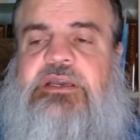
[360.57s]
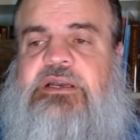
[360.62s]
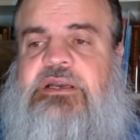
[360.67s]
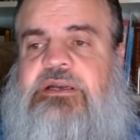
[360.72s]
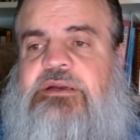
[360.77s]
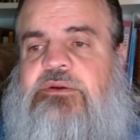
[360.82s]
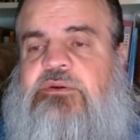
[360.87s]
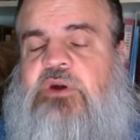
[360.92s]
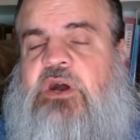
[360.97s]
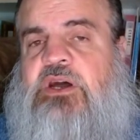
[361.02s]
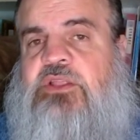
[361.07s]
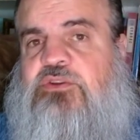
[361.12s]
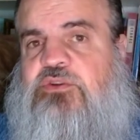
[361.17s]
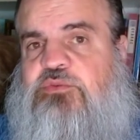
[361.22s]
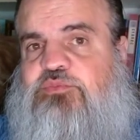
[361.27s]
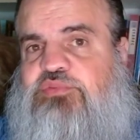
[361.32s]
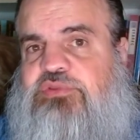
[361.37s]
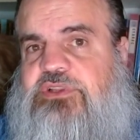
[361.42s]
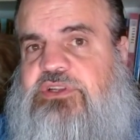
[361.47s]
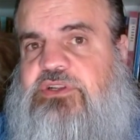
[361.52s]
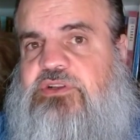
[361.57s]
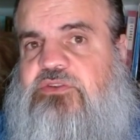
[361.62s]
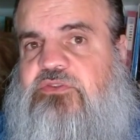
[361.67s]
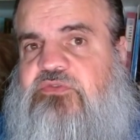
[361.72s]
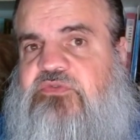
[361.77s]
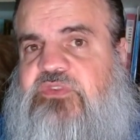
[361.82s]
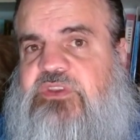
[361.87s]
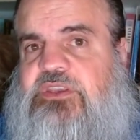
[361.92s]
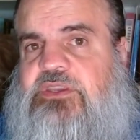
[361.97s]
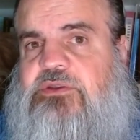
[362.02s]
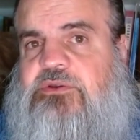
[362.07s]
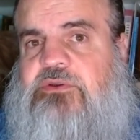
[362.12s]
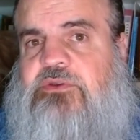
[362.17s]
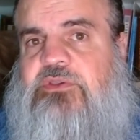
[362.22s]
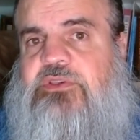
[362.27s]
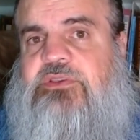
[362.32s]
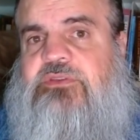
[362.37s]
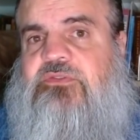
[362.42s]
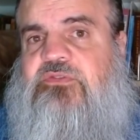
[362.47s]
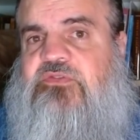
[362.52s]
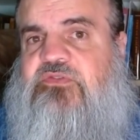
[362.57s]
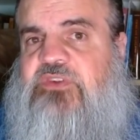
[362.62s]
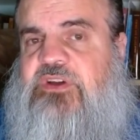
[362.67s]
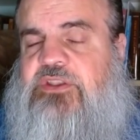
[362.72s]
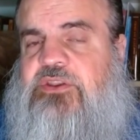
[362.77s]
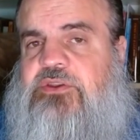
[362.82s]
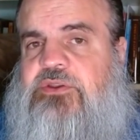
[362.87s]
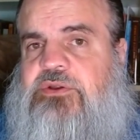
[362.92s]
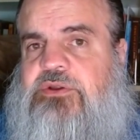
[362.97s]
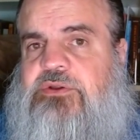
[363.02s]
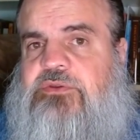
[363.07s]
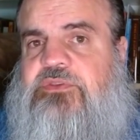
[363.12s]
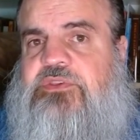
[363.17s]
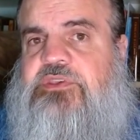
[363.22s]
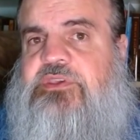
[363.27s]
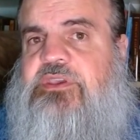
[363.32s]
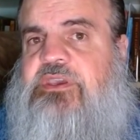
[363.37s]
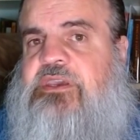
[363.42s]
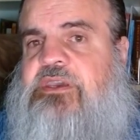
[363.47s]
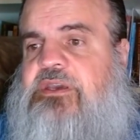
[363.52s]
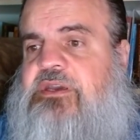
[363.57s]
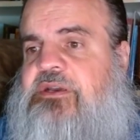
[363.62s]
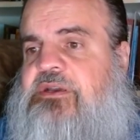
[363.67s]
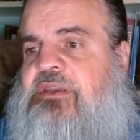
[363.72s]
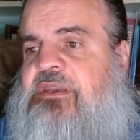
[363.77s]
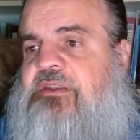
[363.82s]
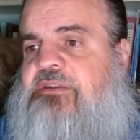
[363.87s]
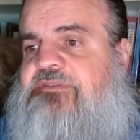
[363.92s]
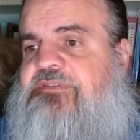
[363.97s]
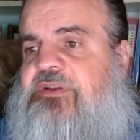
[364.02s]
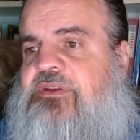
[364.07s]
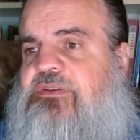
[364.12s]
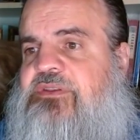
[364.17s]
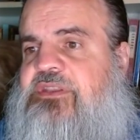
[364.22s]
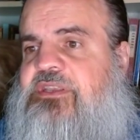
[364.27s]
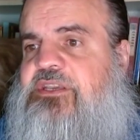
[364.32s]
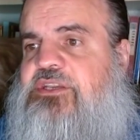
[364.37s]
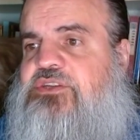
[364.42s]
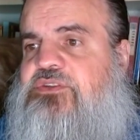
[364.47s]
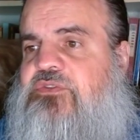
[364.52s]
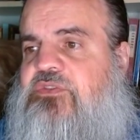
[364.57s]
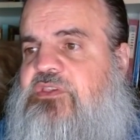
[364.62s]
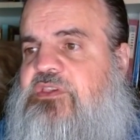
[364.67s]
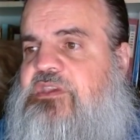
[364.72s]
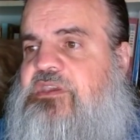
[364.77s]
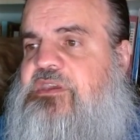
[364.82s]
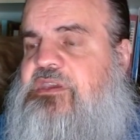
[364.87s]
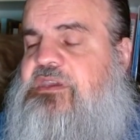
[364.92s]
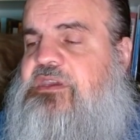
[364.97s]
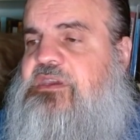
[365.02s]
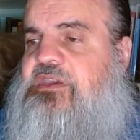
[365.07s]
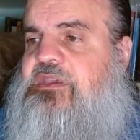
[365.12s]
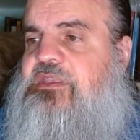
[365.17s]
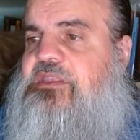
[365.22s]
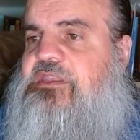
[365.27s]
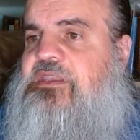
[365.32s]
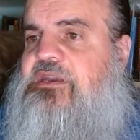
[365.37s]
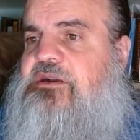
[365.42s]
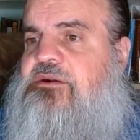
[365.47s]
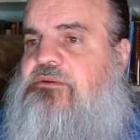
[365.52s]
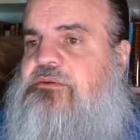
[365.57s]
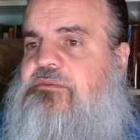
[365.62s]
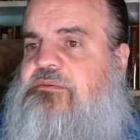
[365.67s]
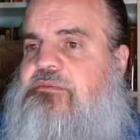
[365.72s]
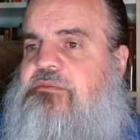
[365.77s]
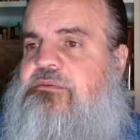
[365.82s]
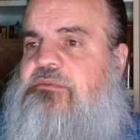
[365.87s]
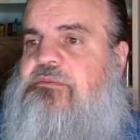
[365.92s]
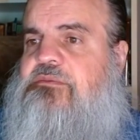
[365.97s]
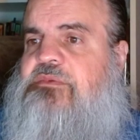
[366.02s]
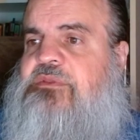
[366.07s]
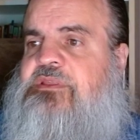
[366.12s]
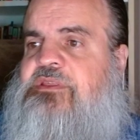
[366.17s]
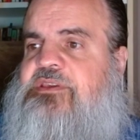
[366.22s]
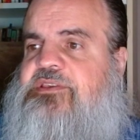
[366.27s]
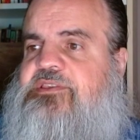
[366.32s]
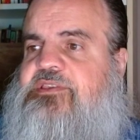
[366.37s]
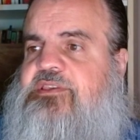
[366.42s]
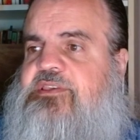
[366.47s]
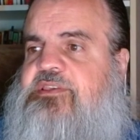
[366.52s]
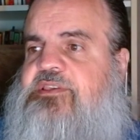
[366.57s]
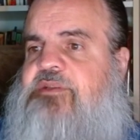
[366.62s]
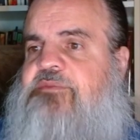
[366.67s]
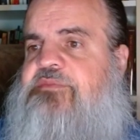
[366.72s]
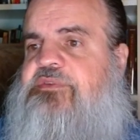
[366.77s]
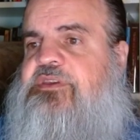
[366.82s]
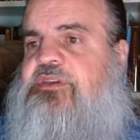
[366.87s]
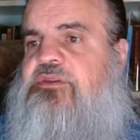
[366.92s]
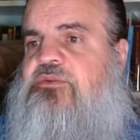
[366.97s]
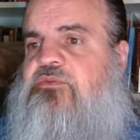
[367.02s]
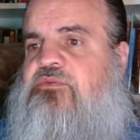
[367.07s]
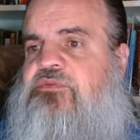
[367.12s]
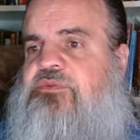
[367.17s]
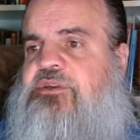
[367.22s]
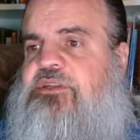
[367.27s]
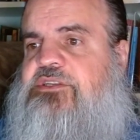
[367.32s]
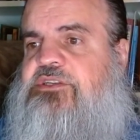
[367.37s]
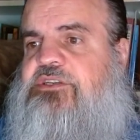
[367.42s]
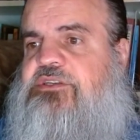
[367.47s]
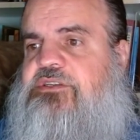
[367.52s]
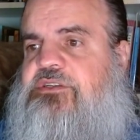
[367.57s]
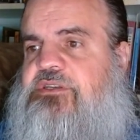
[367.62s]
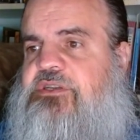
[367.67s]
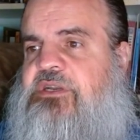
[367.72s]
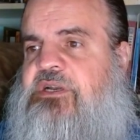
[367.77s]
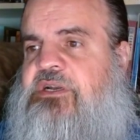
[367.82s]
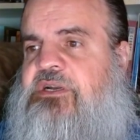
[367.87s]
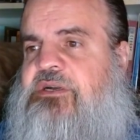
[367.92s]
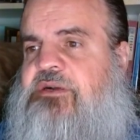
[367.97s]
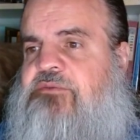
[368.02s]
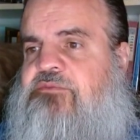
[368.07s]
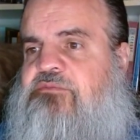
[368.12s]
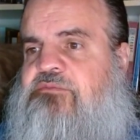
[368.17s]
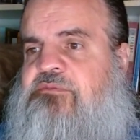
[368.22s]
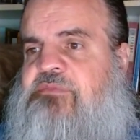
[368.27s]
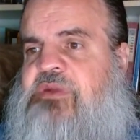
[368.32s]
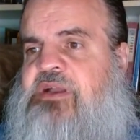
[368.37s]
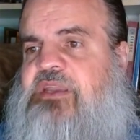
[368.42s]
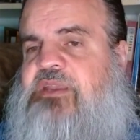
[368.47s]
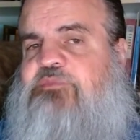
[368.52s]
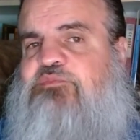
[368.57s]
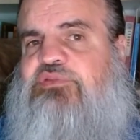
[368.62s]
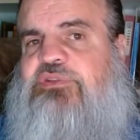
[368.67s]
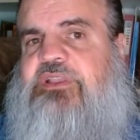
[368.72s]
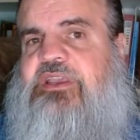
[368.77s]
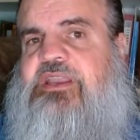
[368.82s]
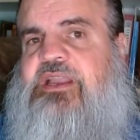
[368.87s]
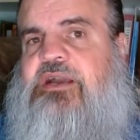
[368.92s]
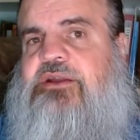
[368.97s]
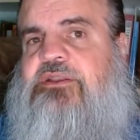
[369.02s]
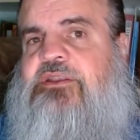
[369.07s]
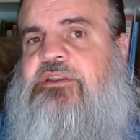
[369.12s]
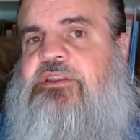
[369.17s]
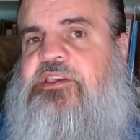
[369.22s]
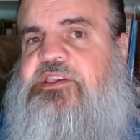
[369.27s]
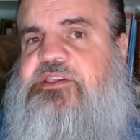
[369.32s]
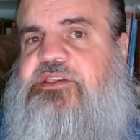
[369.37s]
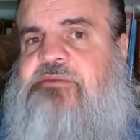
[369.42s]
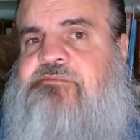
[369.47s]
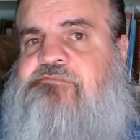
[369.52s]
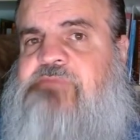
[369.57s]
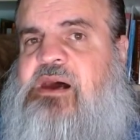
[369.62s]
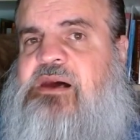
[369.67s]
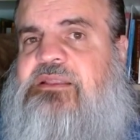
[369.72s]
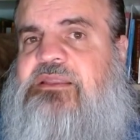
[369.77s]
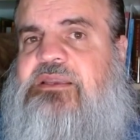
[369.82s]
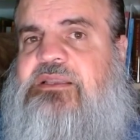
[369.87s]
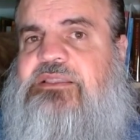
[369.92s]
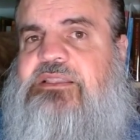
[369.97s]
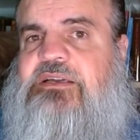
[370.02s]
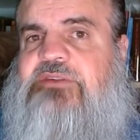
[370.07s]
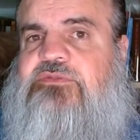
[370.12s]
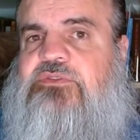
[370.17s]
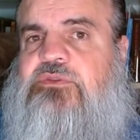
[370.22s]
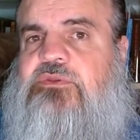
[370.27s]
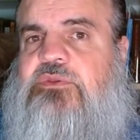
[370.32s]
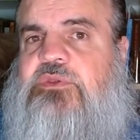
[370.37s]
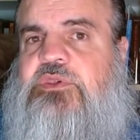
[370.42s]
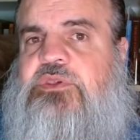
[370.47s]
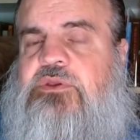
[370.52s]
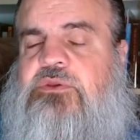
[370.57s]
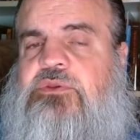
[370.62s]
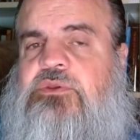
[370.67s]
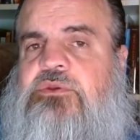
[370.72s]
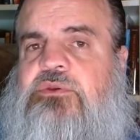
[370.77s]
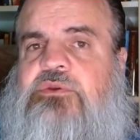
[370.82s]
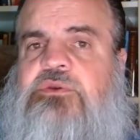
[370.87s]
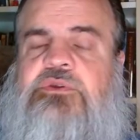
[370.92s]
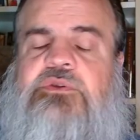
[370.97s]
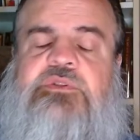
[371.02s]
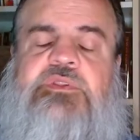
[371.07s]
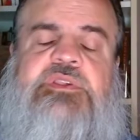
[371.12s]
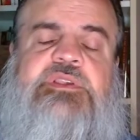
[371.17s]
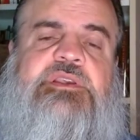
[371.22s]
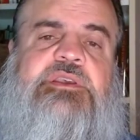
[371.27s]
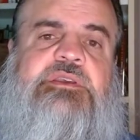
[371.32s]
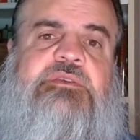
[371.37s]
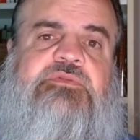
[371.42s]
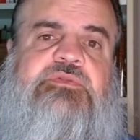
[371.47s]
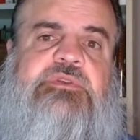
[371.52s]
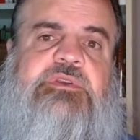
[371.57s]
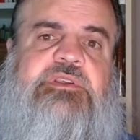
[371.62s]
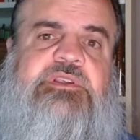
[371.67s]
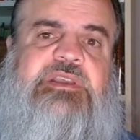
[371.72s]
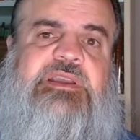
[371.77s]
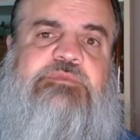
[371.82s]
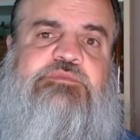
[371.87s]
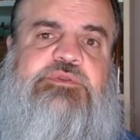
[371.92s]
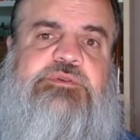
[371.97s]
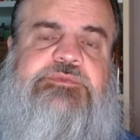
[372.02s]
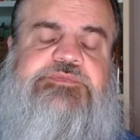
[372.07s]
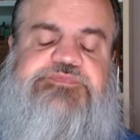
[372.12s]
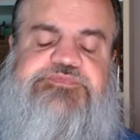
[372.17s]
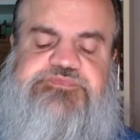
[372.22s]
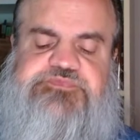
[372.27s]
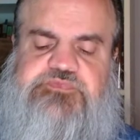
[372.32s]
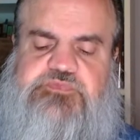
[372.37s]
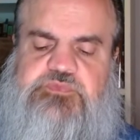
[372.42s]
uh, other political figures, funders, uh, and foundations. Now, this is something which uh, might play out in a symbolic level. So you could see, for example,